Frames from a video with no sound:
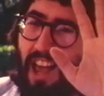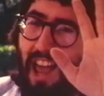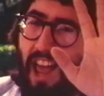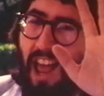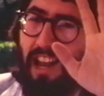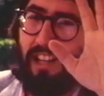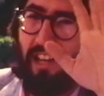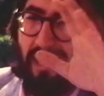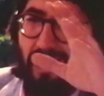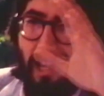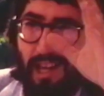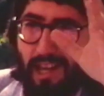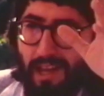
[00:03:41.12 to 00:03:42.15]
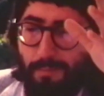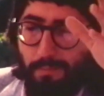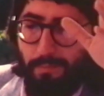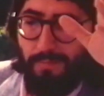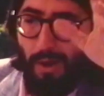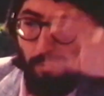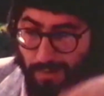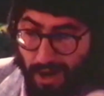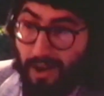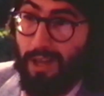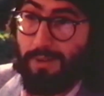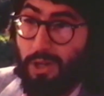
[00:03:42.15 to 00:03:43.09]
And they were
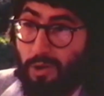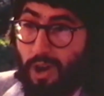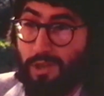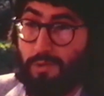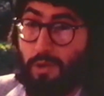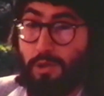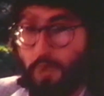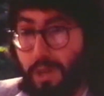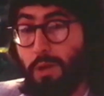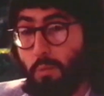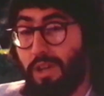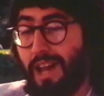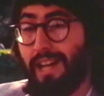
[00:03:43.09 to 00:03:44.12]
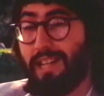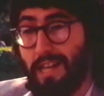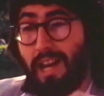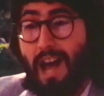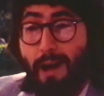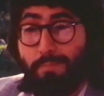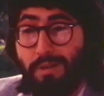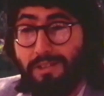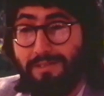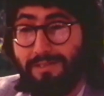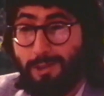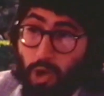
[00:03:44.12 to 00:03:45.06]
burying him in the crossroads so he would not get up
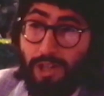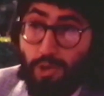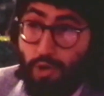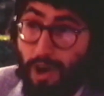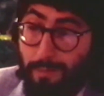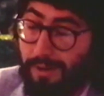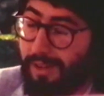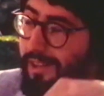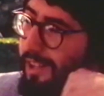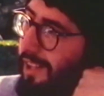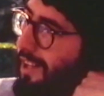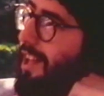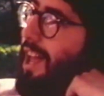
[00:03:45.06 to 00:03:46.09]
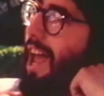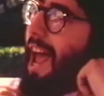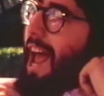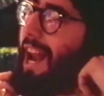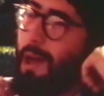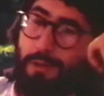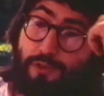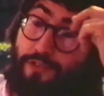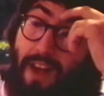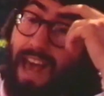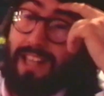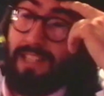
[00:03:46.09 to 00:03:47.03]
and cause trouble. And I was
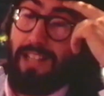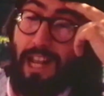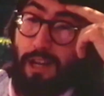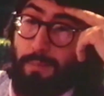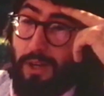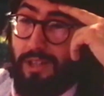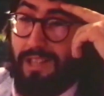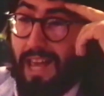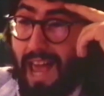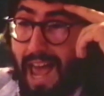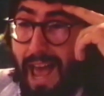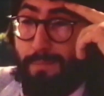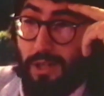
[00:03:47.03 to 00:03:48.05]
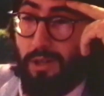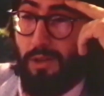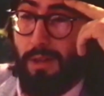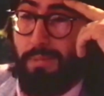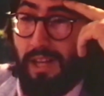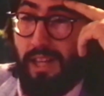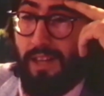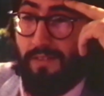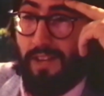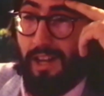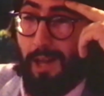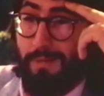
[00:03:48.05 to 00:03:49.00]
fascinated because they absolutely
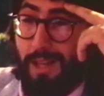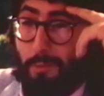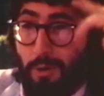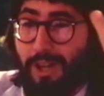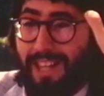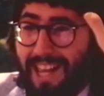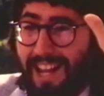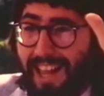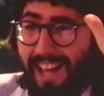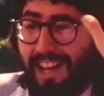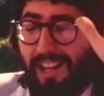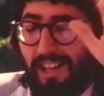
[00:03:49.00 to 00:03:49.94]
believed it. I mean, they weren't kidding.